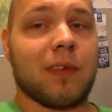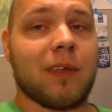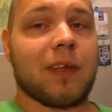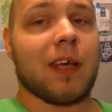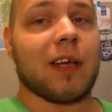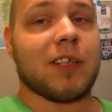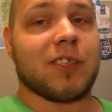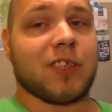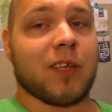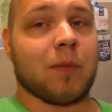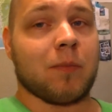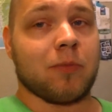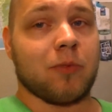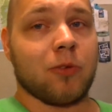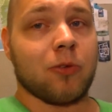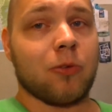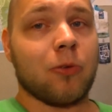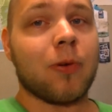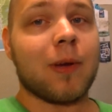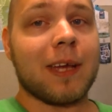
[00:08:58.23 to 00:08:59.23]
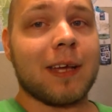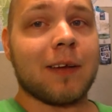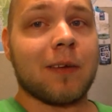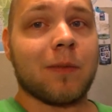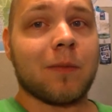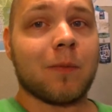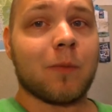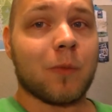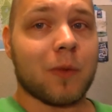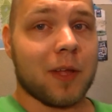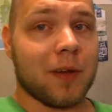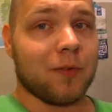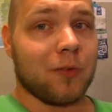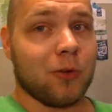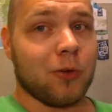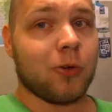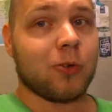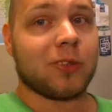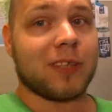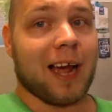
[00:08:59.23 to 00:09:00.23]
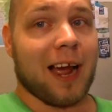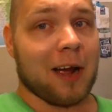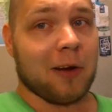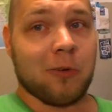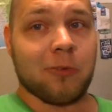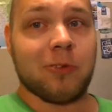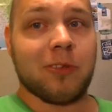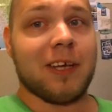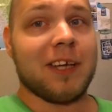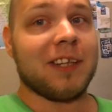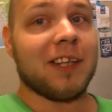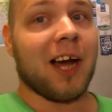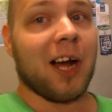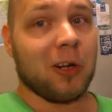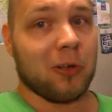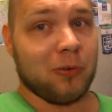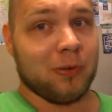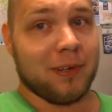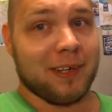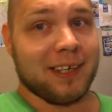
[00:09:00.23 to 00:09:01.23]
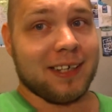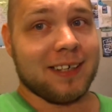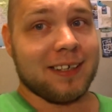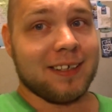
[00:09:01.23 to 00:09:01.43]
get something to eat whenever you're tired and hungry.